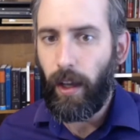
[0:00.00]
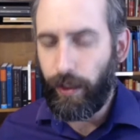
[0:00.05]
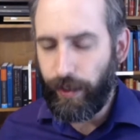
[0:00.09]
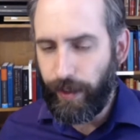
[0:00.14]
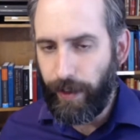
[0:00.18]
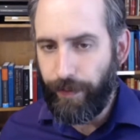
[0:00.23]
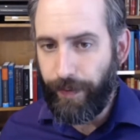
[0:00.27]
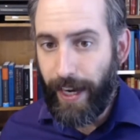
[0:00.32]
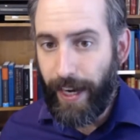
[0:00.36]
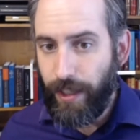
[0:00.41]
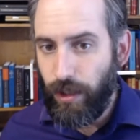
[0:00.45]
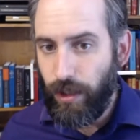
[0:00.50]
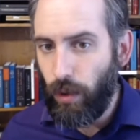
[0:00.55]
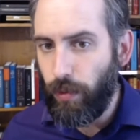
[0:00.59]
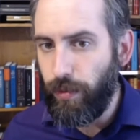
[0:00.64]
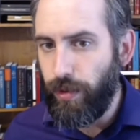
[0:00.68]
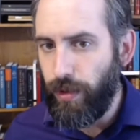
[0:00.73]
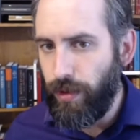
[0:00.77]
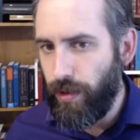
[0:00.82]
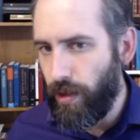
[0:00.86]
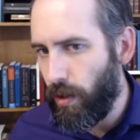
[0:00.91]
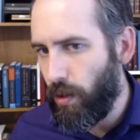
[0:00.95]
If I
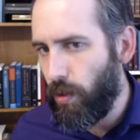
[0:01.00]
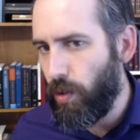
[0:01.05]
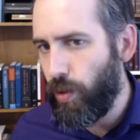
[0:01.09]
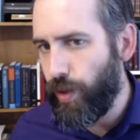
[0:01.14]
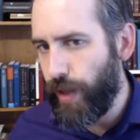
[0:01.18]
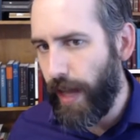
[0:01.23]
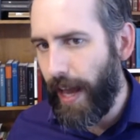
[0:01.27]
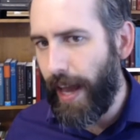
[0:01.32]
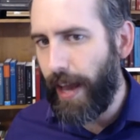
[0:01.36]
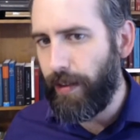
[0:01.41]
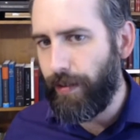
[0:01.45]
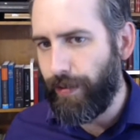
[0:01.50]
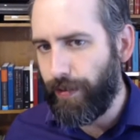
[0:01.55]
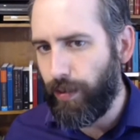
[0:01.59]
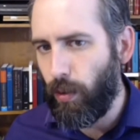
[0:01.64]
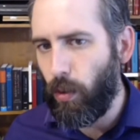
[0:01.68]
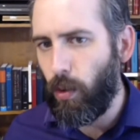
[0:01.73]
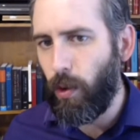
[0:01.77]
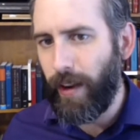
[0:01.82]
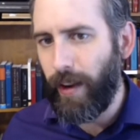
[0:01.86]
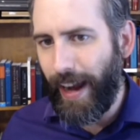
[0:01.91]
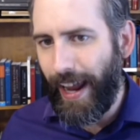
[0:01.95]
don't know that
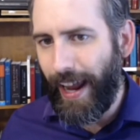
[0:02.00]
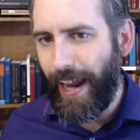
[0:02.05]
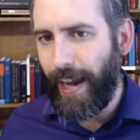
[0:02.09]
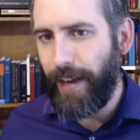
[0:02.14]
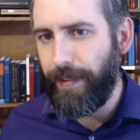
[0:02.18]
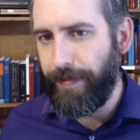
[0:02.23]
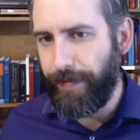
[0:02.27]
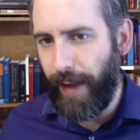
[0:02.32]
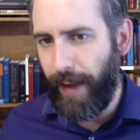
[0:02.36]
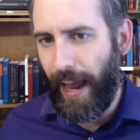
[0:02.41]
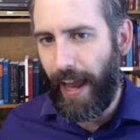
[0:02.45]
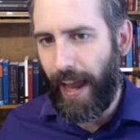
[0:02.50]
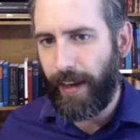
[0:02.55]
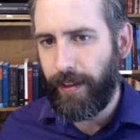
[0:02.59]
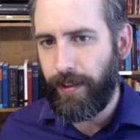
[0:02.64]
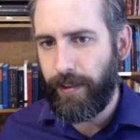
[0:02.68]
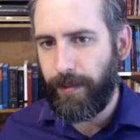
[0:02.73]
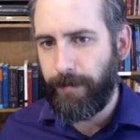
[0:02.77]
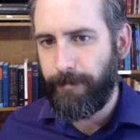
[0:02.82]
for a fact,